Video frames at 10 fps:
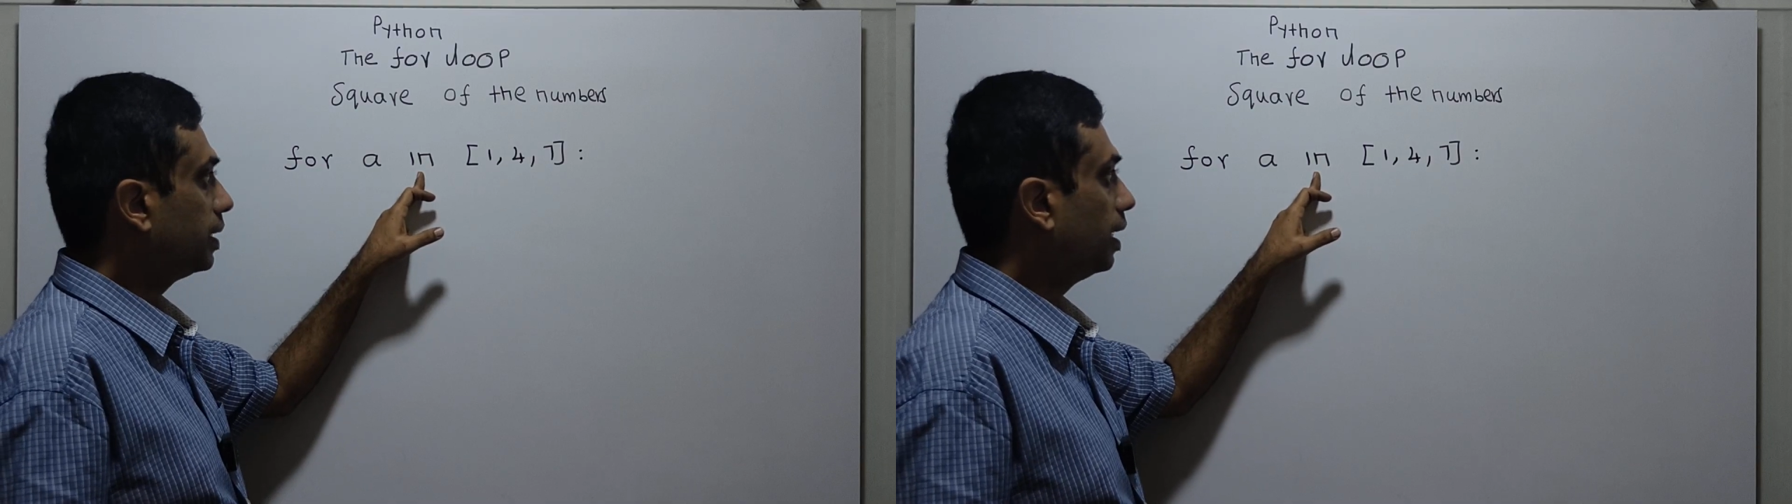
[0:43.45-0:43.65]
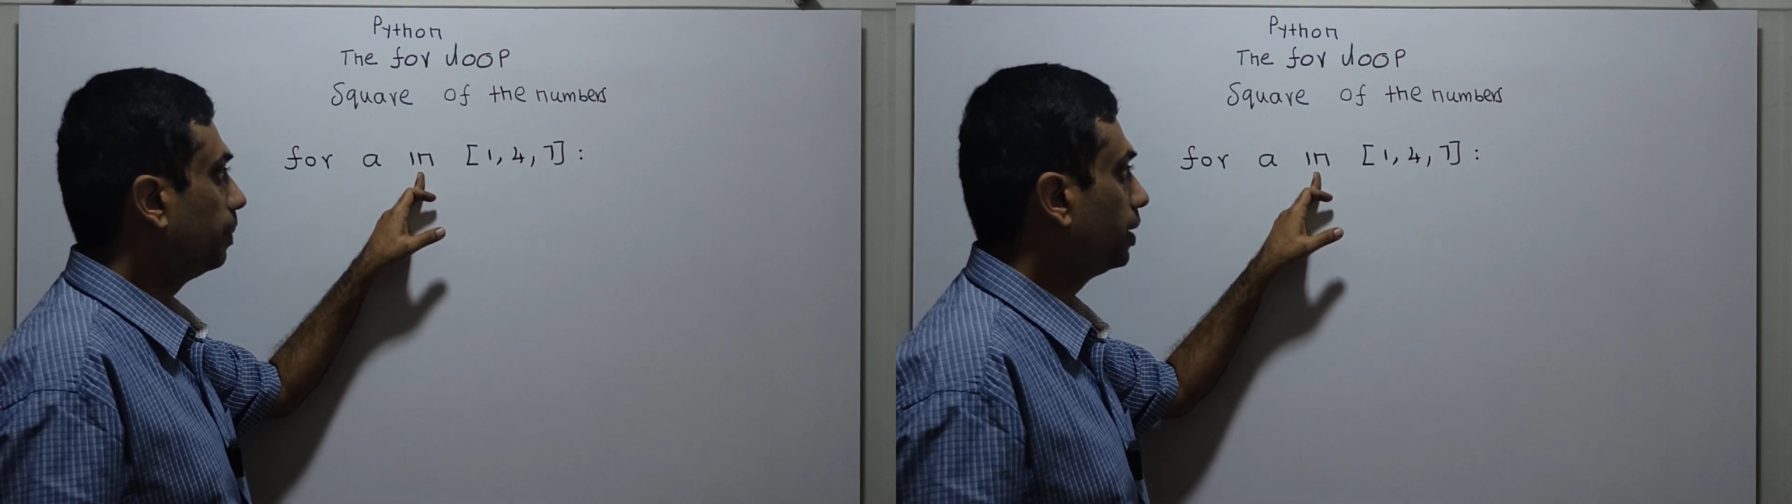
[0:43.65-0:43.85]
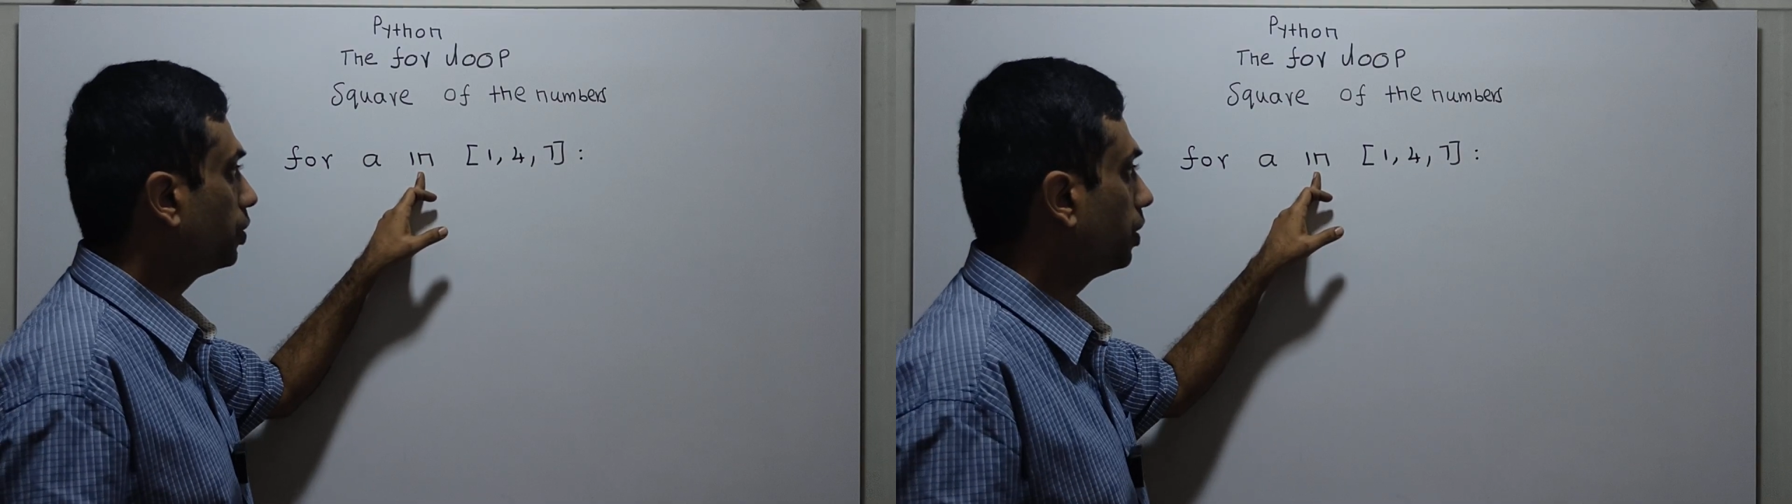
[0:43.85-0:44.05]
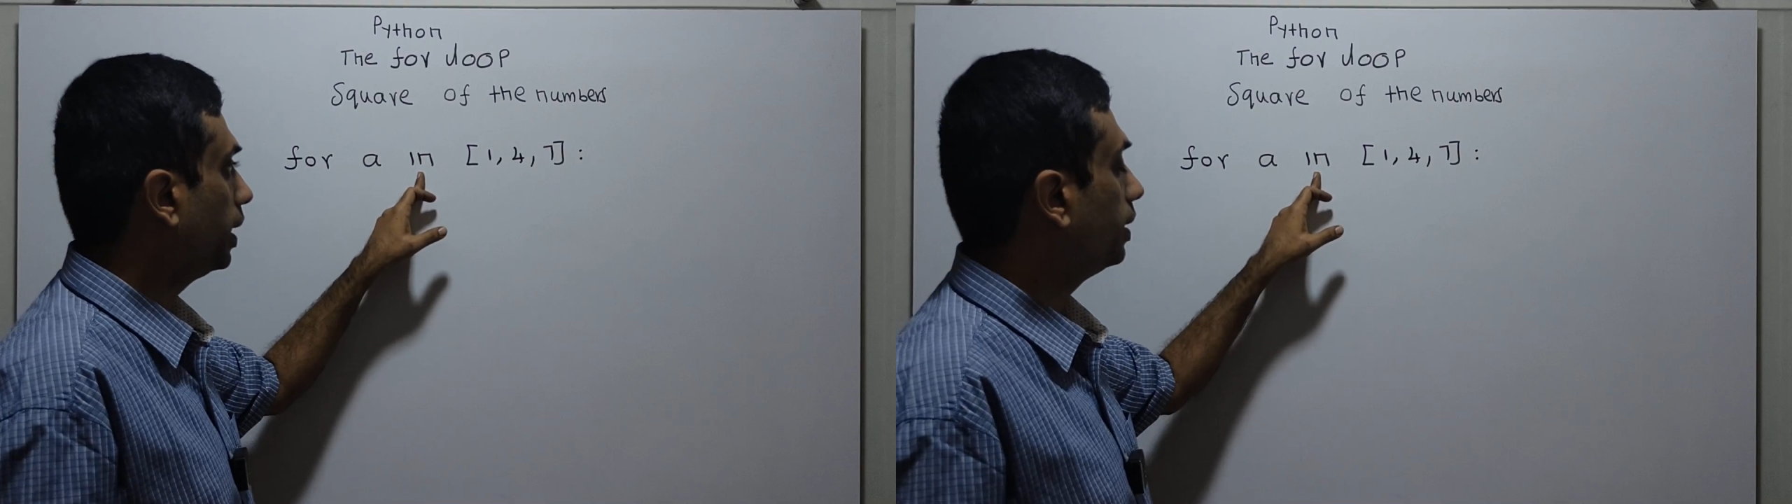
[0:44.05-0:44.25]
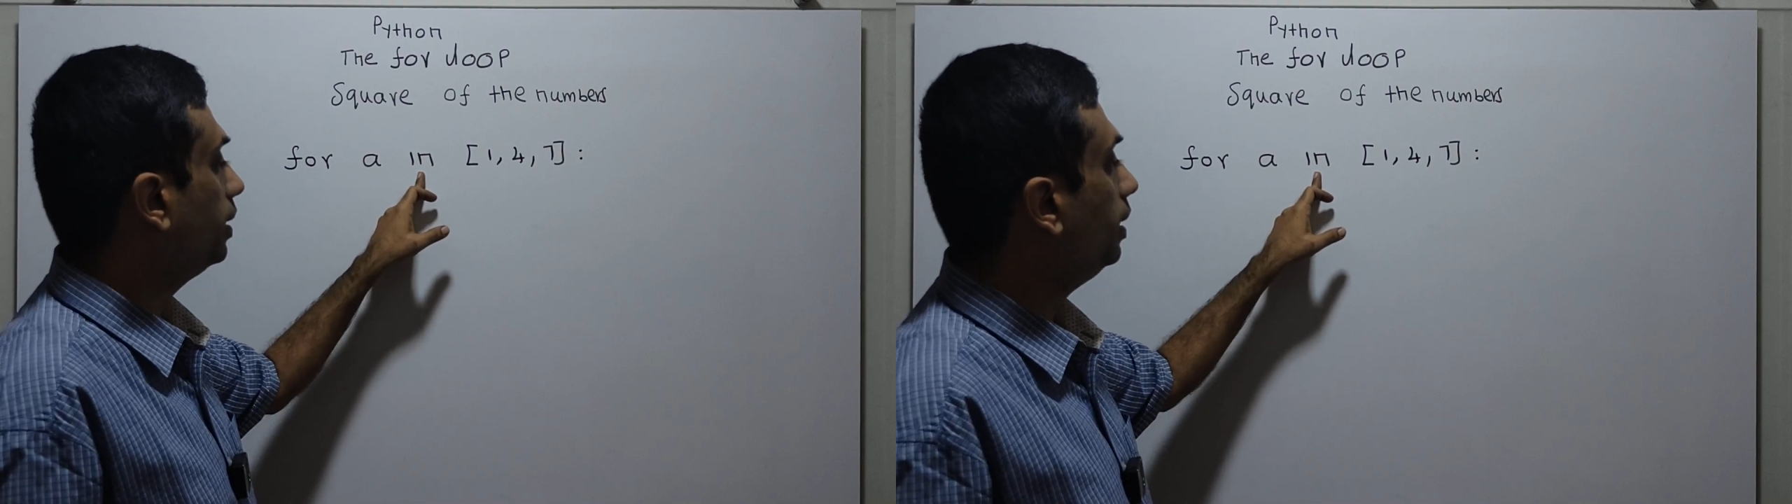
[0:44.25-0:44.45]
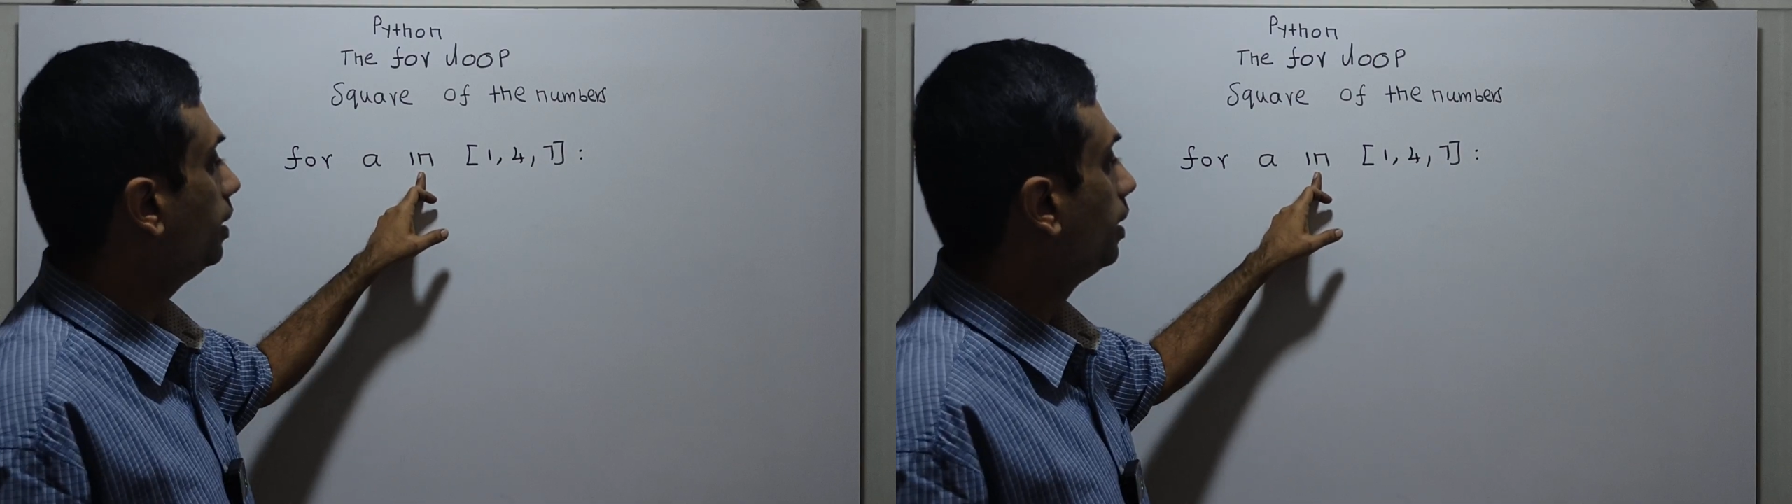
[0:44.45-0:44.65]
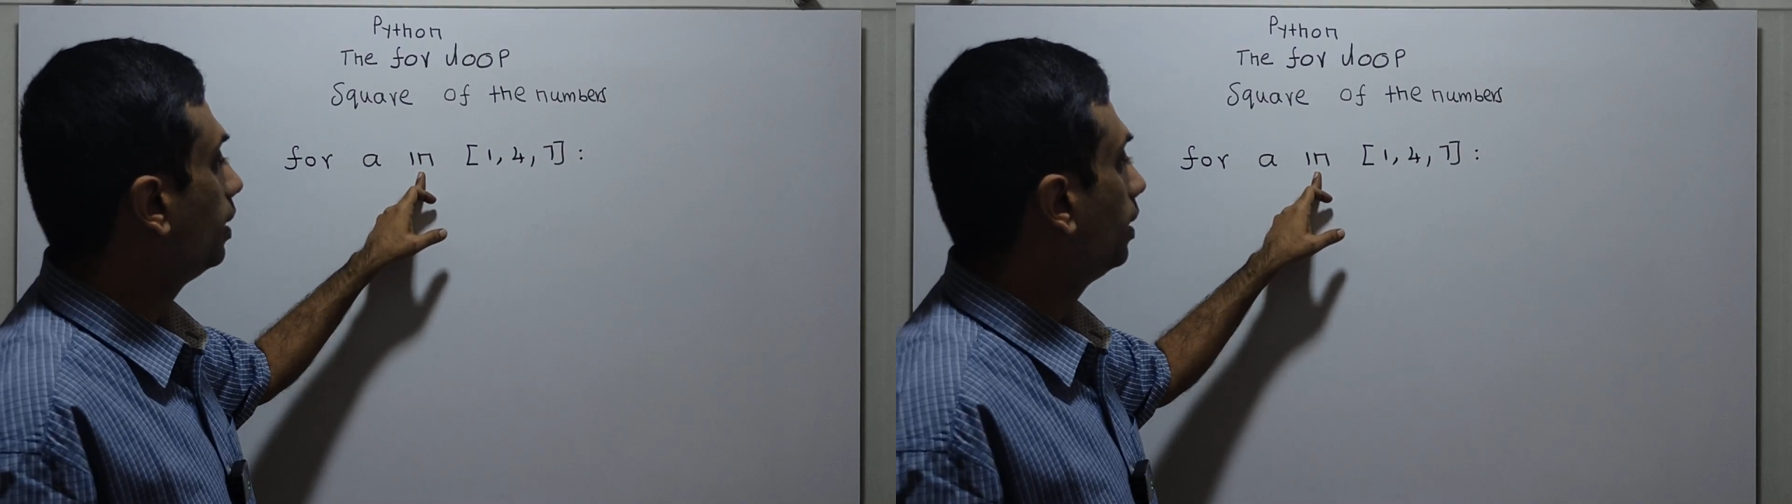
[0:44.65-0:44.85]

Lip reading: which helps us to get the